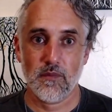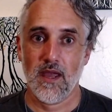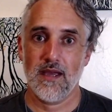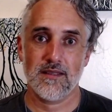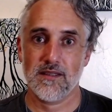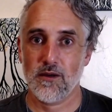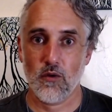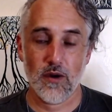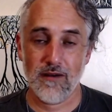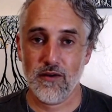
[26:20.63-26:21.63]
And so
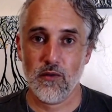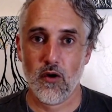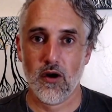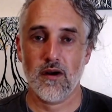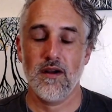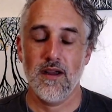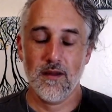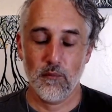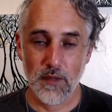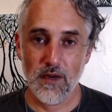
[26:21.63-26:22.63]
wherever you are,
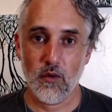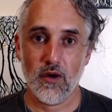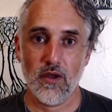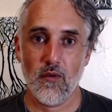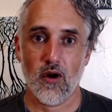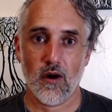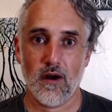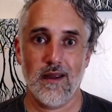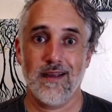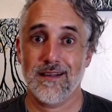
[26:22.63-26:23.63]
be where you
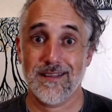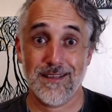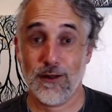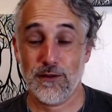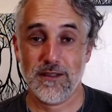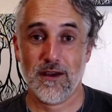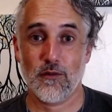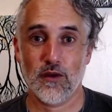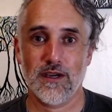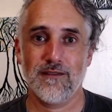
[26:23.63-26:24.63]
are until it's not
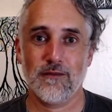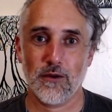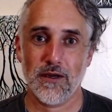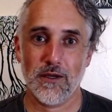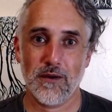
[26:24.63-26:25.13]
working for you,